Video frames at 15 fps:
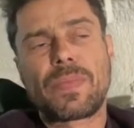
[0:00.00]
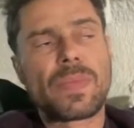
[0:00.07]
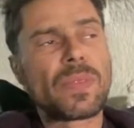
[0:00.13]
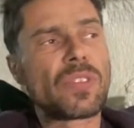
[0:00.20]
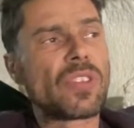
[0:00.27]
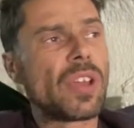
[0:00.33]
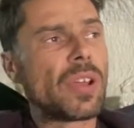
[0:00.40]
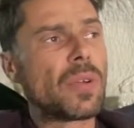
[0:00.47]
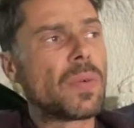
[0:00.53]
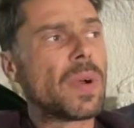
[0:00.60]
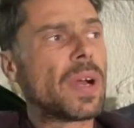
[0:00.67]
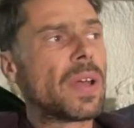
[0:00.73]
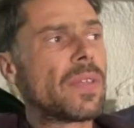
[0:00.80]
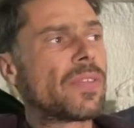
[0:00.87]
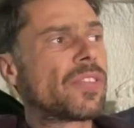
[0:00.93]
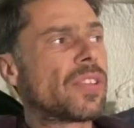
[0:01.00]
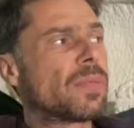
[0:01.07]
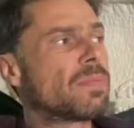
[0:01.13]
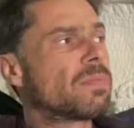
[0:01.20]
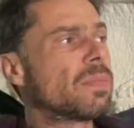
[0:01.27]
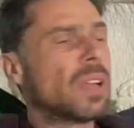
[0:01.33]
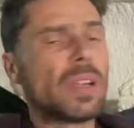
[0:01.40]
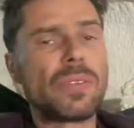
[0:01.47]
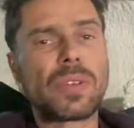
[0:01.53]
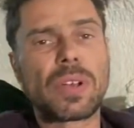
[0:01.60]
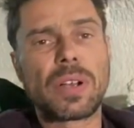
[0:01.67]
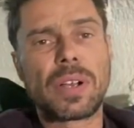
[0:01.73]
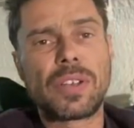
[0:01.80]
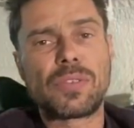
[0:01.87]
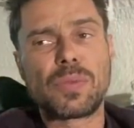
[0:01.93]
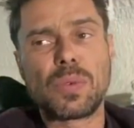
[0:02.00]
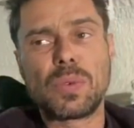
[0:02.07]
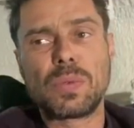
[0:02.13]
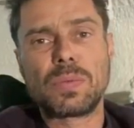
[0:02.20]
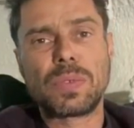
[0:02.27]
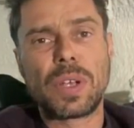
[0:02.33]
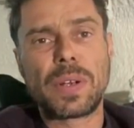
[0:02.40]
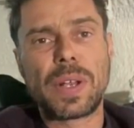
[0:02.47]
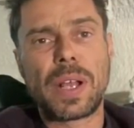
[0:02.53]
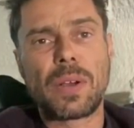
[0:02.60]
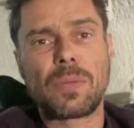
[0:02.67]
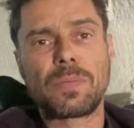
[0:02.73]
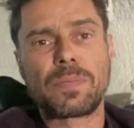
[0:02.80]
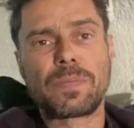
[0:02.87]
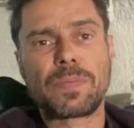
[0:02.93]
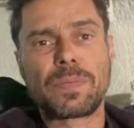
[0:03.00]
So the guys will no doubt